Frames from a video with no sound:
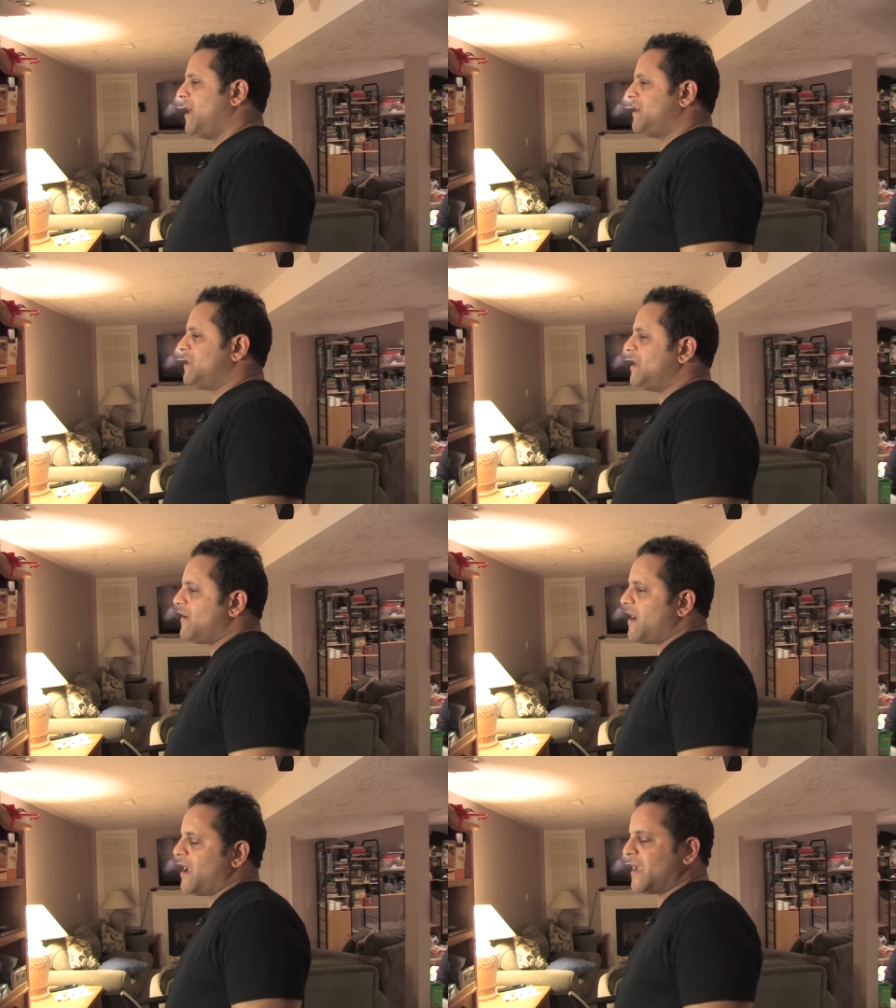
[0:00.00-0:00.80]
And you
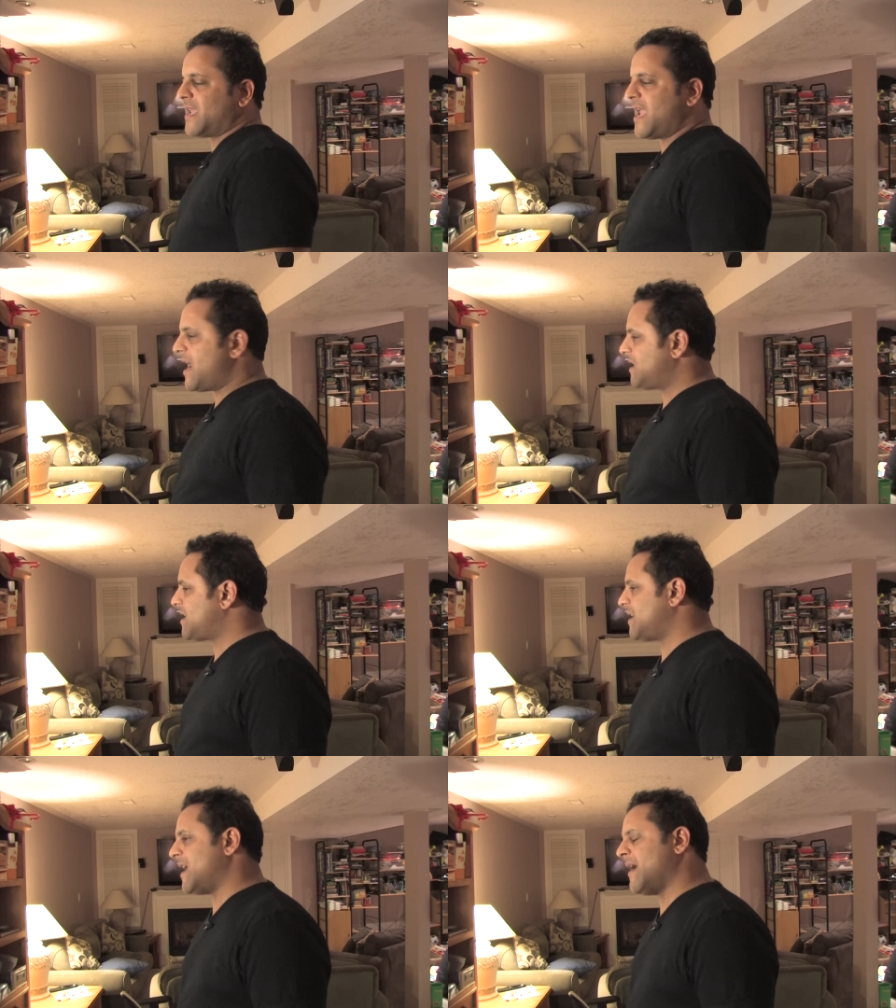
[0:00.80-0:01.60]
know, I, I can't
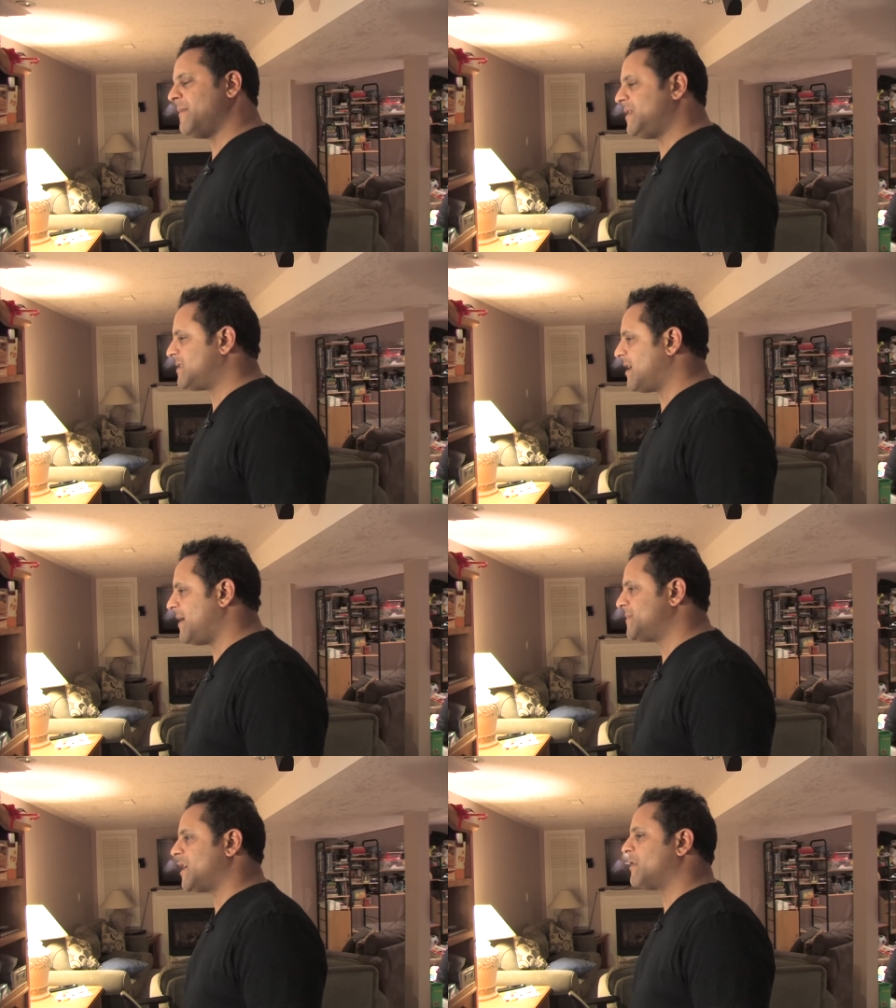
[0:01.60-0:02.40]
tell you how many
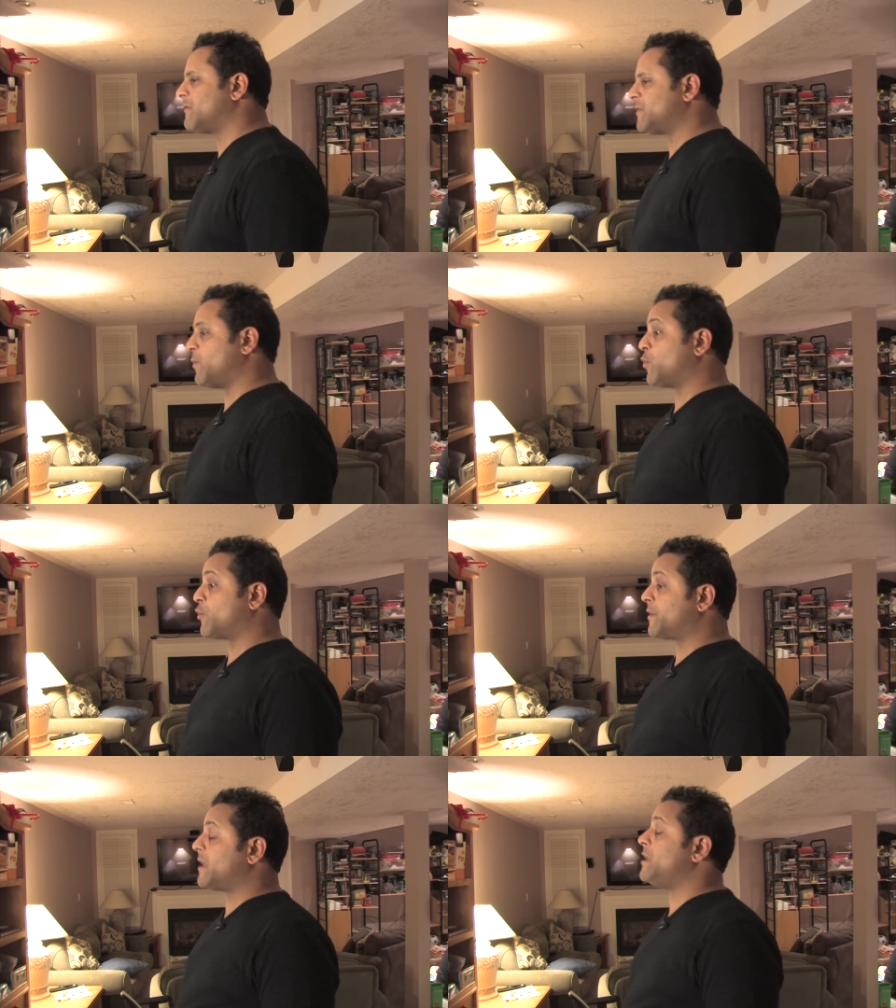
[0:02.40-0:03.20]
times I heard the
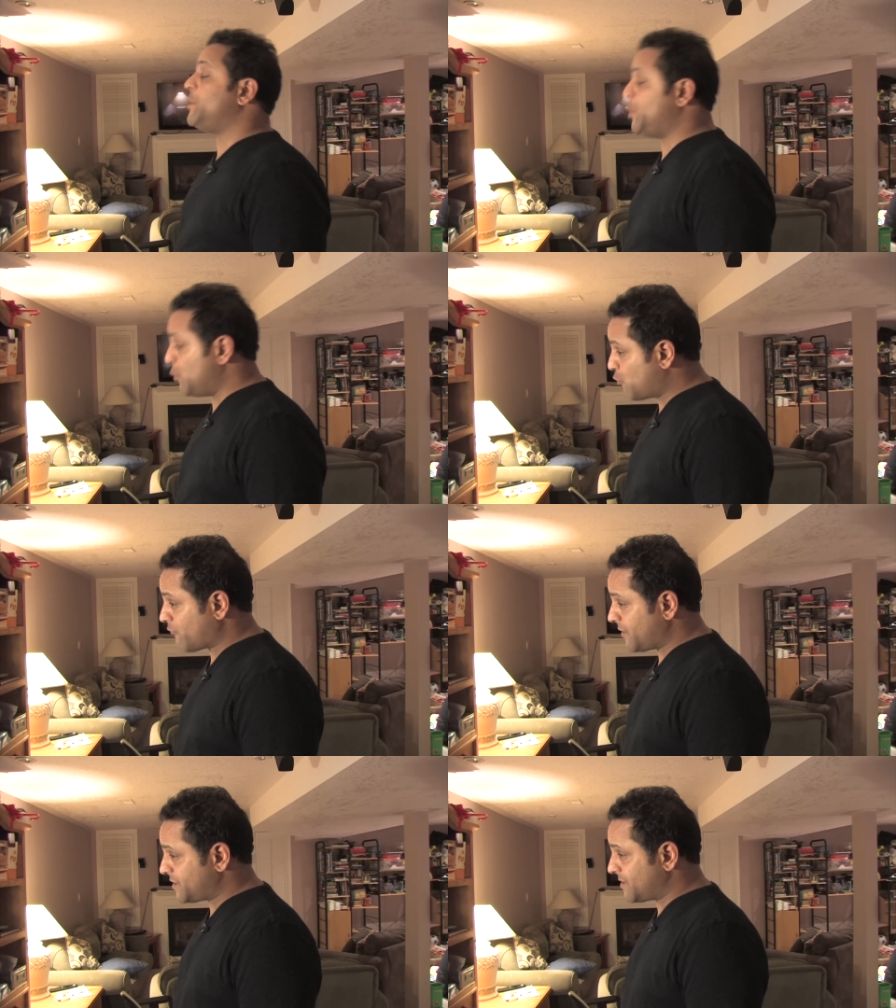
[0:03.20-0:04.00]
word
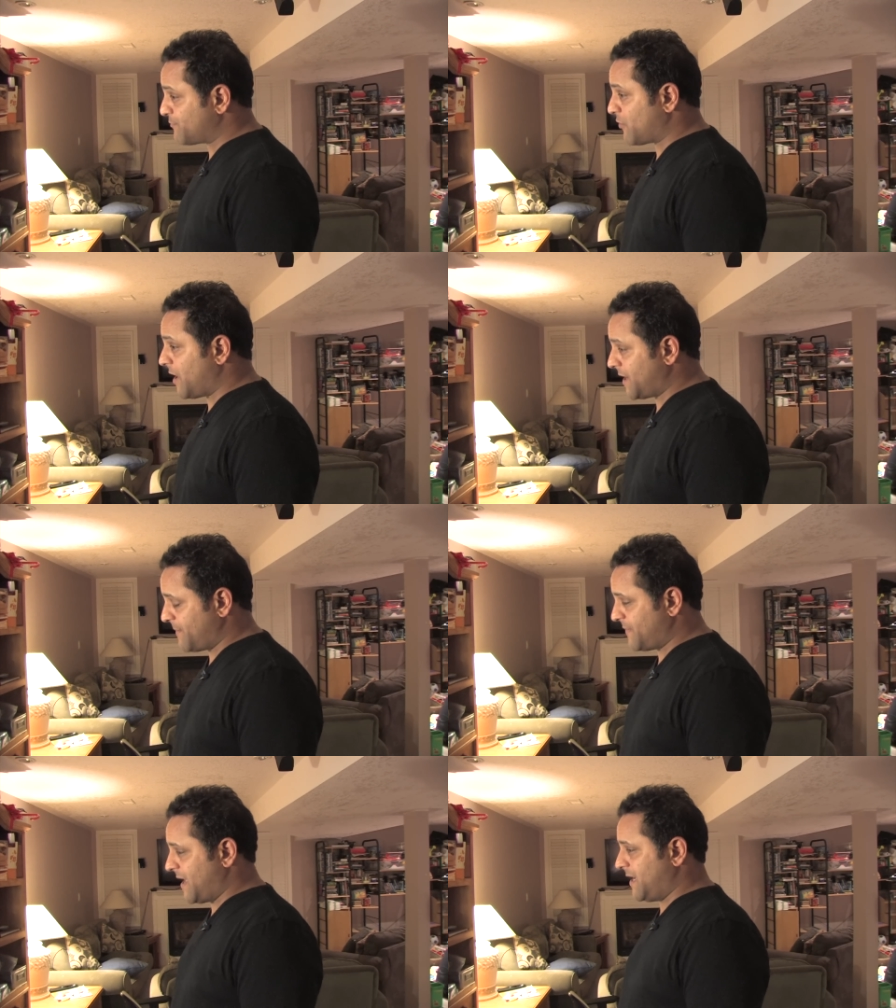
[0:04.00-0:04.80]
Eucharist brought
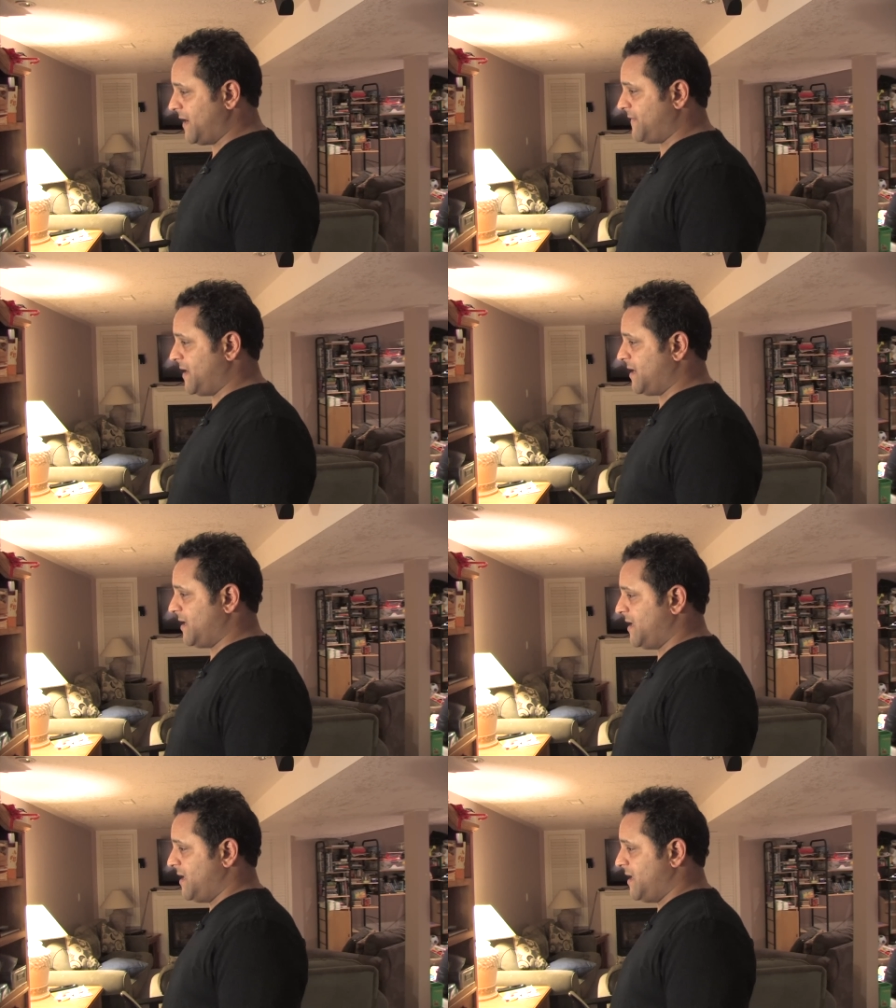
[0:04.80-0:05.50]
up that evening.